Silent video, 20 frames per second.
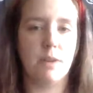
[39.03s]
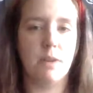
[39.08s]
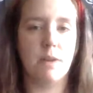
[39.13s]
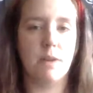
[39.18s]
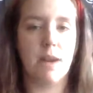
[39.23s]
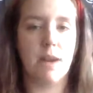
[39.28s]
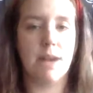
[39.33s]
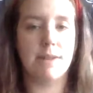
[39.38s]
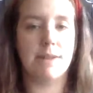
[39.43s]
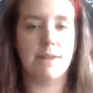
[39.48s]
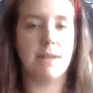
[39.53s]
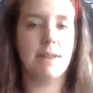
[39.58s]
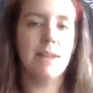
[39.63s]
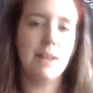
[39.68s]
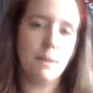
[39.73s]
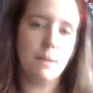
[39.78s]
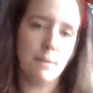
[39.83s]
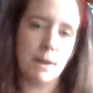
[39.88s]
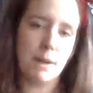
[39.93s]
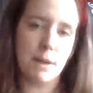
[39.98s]
you guys a
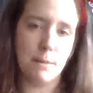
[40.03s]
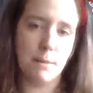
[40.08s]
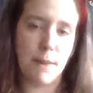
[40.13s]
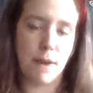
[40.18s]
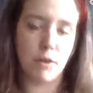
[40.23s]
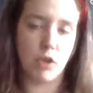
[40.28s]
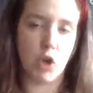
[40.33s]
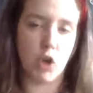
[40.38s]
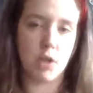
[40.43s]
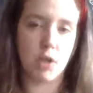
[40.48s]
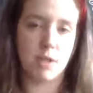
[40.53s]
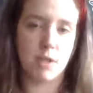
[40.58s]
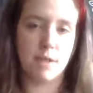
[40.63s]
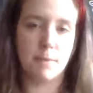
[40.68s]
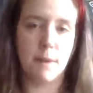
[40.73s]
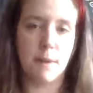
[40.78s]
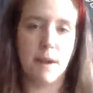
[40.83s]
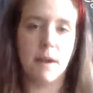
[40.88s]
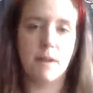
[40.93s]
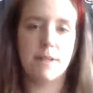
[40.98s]
little bit about jar
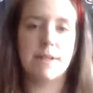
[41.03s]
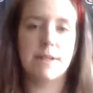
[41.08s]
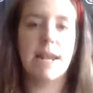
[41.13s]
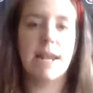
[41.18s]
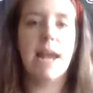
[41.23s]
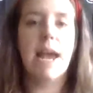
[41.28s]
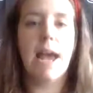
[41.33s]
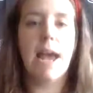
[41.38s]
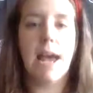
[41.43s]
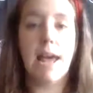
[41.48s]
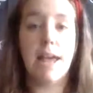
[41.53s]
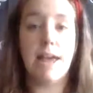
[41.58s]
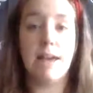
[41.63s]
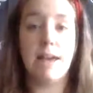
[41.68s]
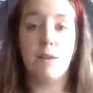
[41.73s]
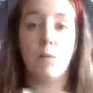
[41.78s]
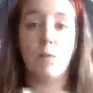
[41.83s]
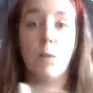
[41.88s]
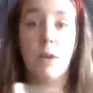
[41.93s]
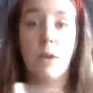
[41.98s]
spells
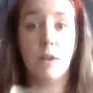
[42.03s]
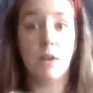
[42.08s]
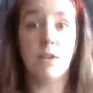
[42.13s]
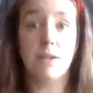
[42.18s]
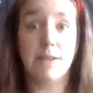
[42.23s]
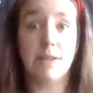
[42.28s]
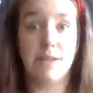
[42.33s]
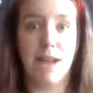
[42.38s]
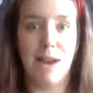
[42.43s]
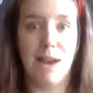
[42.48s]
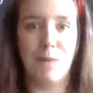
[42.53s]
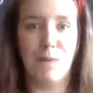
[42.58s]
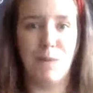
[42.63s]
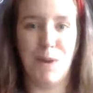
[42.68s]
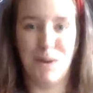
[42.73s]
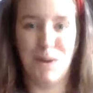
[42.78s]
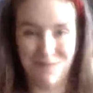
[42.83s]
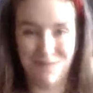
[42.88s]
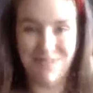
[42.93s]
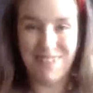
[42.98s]
and we could design
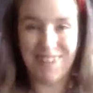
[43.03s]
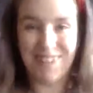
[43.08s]
one,